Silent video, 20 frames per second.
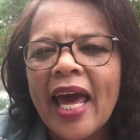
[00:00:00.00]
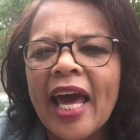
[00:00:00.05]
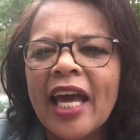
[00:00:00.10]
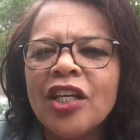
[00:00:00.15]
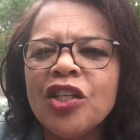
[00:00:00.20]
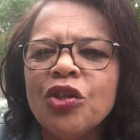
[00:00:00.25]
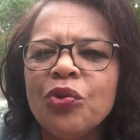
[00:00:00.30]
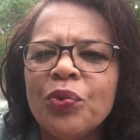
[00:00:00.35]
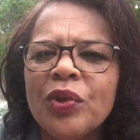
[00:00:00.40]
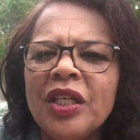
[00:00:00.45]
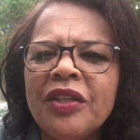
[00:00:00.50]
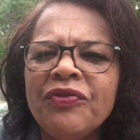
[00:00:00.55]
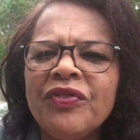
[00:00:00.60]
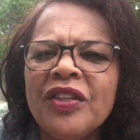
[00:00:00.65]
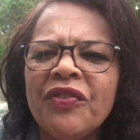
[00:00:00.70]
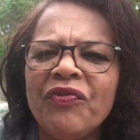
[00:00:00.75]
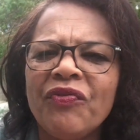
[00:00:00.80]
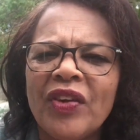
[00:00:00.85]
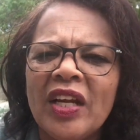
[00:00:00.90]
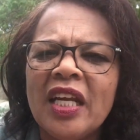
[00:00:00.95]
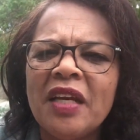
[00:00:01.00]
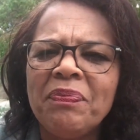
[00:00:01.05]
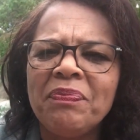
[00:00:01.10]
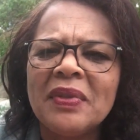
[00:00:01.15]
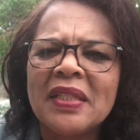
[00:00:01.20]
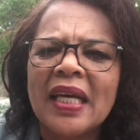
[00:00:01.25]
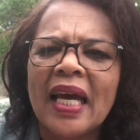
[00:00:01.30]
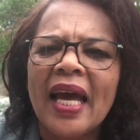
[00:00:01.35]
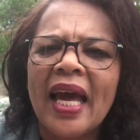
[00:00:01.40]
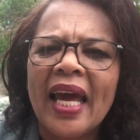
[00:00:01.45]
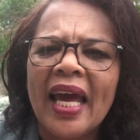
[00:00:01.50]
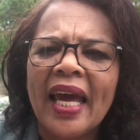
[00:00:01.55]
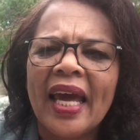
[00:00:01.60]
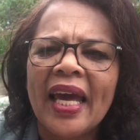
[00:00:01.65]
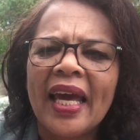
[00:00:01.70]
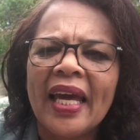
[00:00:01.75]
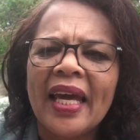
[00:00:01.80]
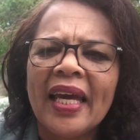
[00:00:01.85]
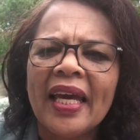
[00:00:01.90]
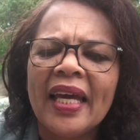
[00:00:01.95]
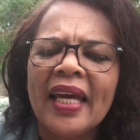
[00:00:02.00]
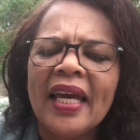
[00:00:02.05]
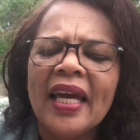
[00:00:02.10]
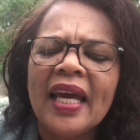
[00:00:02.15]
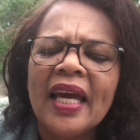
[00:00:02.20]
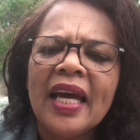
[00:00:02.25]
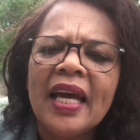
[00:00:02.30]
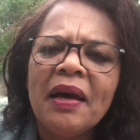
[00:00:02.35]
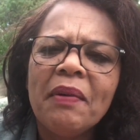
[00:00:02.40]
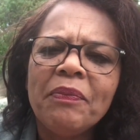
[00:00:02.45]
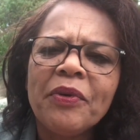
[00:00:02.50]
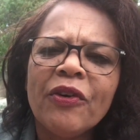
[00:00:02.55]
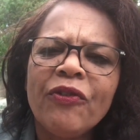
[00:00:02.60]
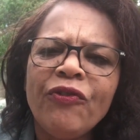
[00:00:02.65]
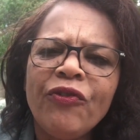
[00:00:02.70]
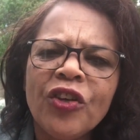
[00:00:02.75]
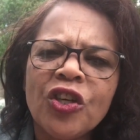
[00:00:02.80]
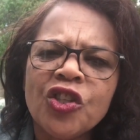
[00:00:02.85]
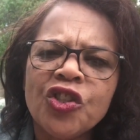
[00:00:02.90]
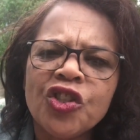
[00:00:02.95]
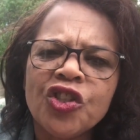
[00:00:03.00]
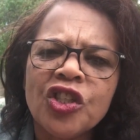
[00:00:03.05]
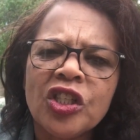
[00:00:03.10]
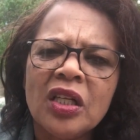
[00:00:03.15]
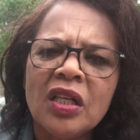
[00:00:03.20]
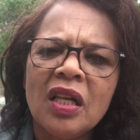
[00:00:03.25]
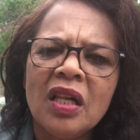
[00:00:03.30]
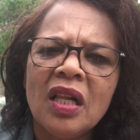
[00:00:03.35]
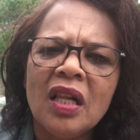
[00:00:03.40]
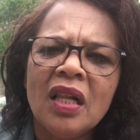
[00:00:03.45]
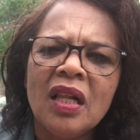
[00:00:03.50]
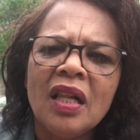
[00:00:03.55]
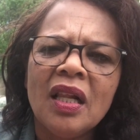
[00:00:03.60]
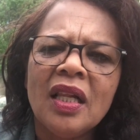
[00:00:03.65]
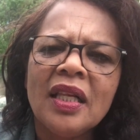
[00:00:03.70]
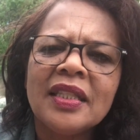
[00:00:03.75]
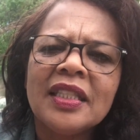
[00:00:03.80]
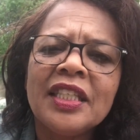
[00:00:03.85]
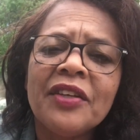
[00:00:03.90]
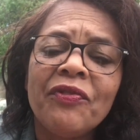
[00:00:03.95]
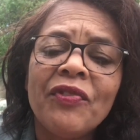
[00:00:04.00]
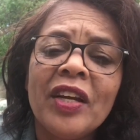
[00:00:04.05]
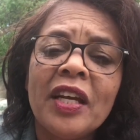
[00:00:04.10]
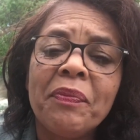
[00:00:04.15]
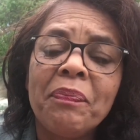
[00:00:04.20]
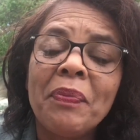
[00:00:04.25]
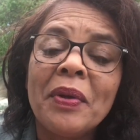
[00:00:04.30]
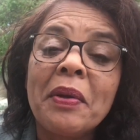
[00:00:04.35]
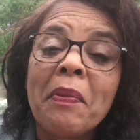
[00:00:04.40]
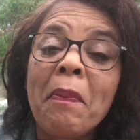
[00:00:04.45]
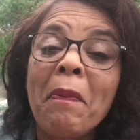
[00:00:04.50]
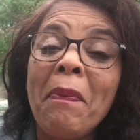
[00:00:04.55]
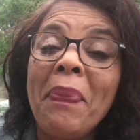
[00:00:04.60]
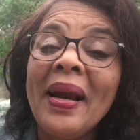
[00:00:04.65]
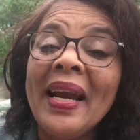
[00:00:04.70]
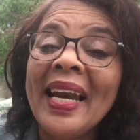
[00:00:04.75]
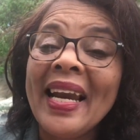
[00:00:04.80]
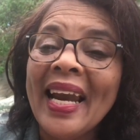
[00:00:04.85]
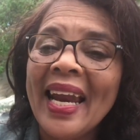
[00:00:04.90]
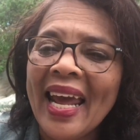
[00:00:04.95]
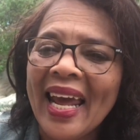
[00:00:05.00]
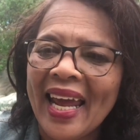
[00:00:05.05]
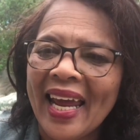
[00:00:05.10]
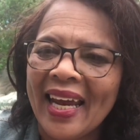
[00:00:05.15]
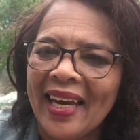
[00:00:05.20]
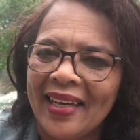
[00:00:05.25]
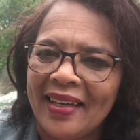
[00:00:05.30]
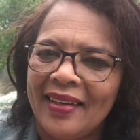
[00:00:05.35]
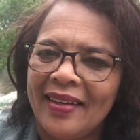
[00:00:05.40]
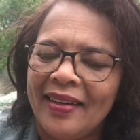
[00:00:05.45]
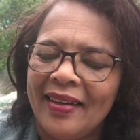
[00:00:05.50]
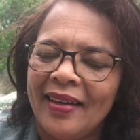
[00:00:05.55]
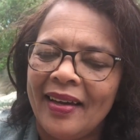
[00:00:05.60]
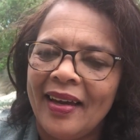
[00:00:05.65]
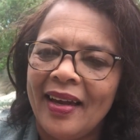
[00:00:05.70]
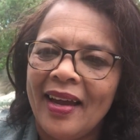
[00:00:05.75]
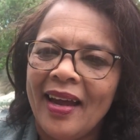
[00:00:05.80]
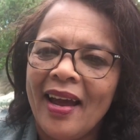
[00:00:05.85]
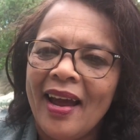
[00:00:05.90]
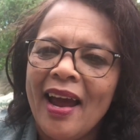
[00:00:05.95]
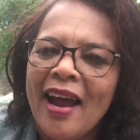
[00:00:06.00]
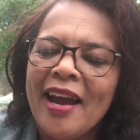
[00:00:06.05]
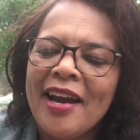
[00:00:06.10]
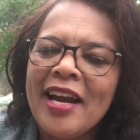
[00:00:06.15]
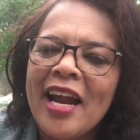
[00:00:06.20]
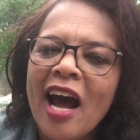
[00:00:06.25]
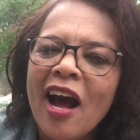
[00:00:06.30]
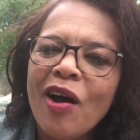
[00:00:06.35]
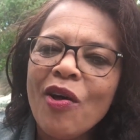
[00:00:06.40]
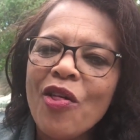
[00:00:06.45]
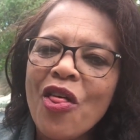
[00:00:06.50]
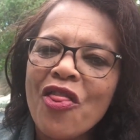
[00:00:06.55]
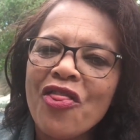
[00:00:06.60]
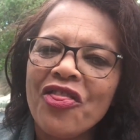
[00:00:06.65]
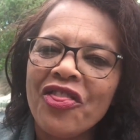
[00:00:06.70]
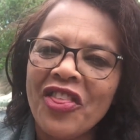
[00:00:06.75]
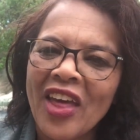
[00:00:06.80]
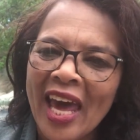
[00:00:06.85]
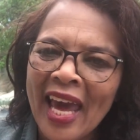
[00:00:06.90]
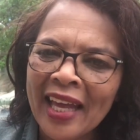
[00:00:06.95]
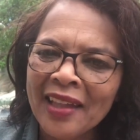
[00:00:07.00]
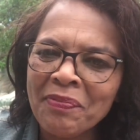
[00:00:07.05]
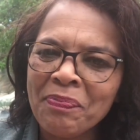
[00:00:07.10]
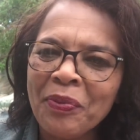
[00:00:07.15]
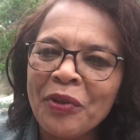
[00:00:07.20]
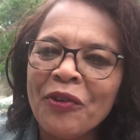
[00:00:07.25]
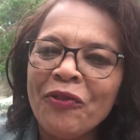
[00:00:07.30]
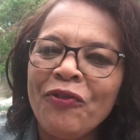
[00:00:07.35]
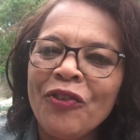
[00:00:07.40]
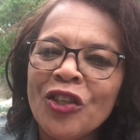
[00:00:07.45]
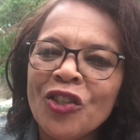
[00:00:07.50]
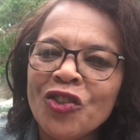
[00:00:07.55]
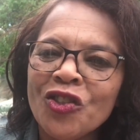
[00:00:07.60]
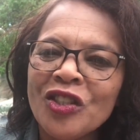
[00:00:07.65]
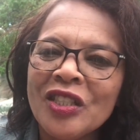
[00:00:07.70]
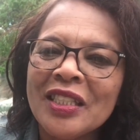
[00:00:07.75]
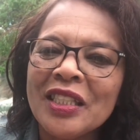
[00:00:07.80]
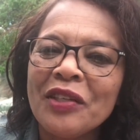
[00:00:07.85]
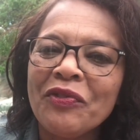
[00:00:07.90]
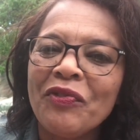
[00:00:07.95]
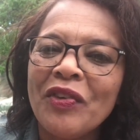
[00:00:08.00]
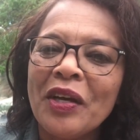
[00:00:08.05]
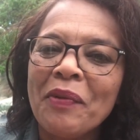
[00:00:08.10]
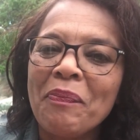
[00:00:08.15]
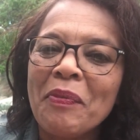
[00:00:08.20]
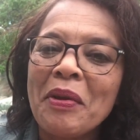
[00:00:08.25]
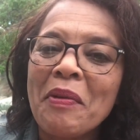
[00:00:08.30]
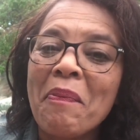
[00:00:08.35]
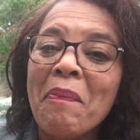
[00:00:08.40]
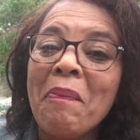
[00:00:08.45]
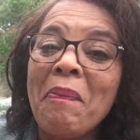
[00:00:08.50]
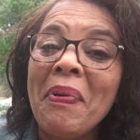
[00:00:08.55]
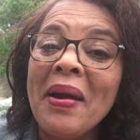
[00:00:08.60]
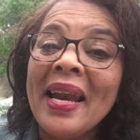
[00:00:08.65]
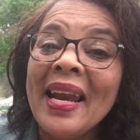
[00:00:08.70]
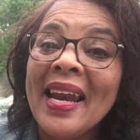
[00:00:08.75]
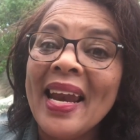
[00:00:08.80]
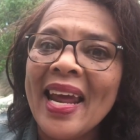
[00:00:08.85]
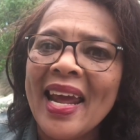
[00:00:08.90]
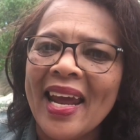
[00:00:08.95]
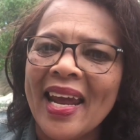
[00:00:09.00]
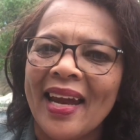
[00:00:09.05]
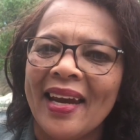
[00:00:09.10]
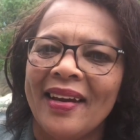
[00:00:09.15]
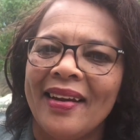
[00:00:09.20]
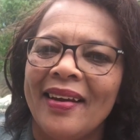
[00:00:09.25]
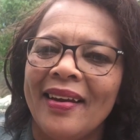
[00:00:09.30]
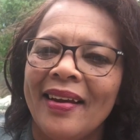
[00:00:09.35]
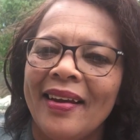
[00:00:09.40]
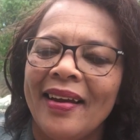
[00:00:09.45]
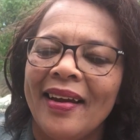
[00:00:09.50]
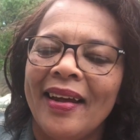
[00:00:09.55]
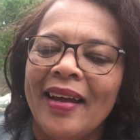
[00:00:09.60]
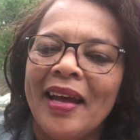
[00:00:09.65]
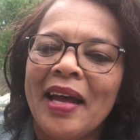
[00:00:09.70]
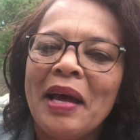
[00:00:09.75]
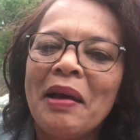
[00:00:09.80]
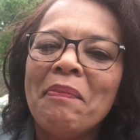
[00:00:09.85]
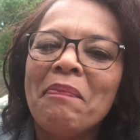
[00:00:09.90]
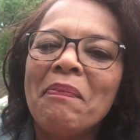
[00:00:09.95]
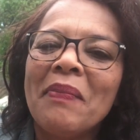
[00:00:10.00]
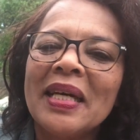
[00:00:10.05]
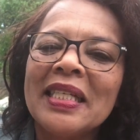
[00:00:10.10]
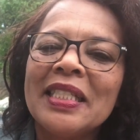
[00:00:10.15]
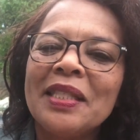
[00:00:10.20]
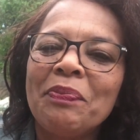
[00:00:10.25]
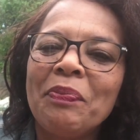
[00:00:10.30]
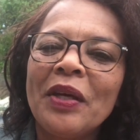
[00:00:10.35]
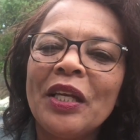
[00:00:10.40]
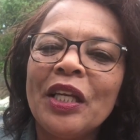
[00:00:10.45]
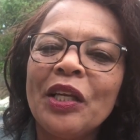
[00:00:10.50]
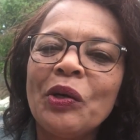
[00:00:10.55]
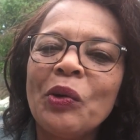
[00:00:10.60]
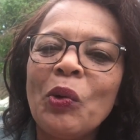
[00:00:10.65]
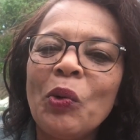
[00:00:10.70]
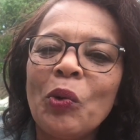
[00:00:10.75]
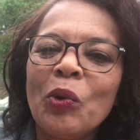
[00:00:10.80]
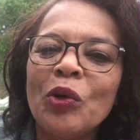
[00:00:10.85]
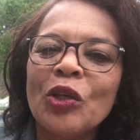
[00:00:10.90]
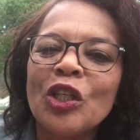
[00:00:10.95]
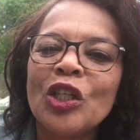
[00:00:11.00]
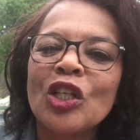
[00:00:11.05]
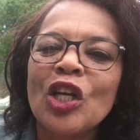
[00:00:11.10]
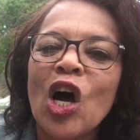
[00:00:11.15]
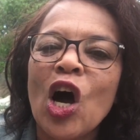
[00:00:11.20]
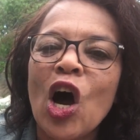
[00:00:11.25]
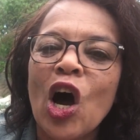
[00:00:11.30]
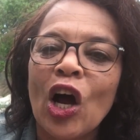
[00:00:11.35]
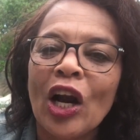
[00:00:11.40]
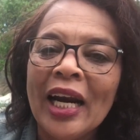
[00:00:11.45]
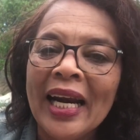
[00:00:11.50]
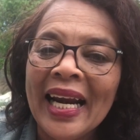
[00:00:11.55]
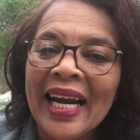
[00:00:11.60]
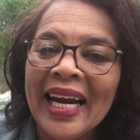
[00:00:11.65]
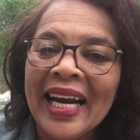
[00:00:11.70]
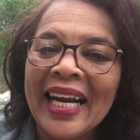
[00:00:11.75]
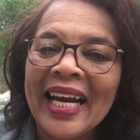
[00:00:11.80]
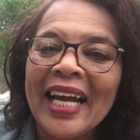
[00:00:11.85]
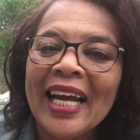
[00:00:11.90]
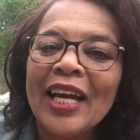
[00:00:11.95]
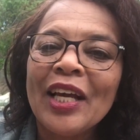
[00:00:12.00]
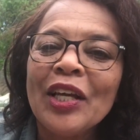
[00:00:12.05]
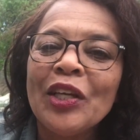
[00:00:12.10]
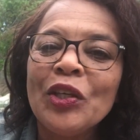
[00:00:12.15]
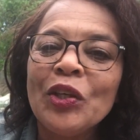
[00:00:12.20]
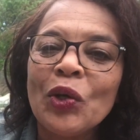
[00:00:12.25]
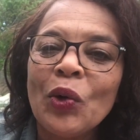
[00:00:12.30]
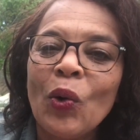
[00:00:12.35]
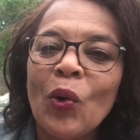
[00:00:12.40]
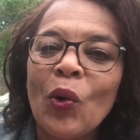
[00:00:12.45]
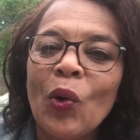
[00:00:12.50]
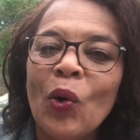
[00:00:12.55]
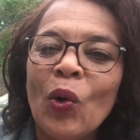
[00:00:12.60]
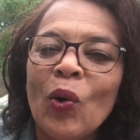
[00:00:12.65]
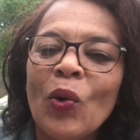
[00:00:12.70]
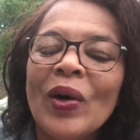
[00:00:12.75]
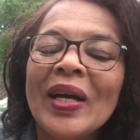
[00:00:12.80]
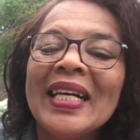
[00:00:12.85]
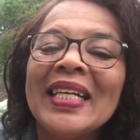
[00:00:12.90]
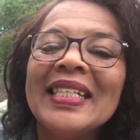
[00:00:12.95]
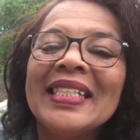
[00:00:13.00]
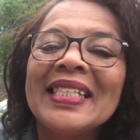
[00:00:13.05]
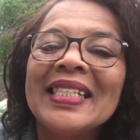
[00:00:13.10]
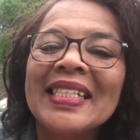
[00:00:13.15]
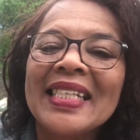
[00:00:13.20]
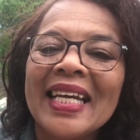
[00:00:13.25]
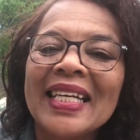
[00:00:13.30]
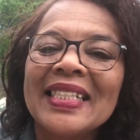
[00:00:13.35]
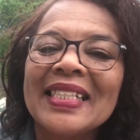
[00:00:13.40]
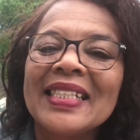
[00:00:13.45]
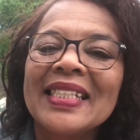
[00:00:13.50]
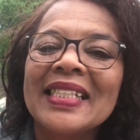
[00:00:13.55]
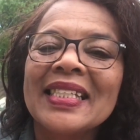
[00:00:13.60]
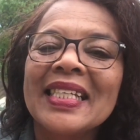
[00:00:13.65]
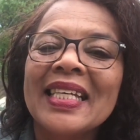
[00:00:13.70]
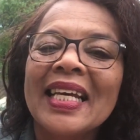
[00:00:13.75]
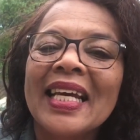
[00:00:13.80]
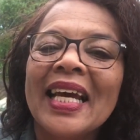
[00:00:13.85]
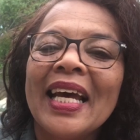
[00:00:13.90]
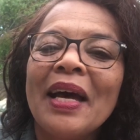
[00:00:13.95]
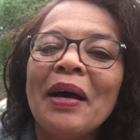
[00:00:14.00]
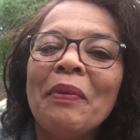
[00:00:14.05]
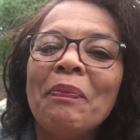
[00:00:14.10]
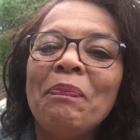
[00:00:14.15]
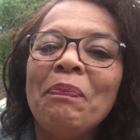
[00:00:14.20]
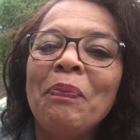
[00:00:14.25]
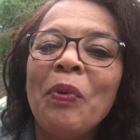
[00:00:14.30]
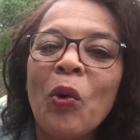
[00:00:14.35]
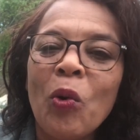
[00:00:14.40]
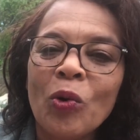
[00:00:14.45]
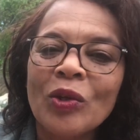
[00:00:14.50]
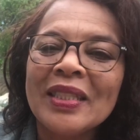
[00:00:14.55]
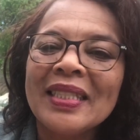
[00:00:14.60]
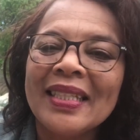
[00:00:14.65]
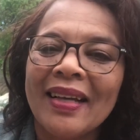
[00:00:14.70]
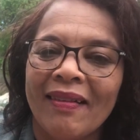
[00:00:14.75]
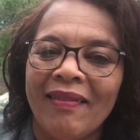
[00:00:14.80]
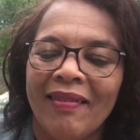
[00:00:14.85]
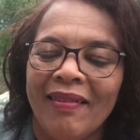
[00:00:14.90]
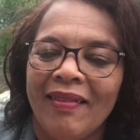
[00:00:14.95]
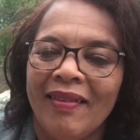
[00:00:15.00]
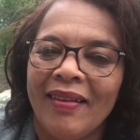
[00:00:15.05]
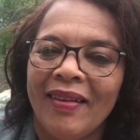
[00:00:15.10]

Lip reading: and you would have developed a professional development plan. Now, that professional development plan must be recorded on your SAIS portal.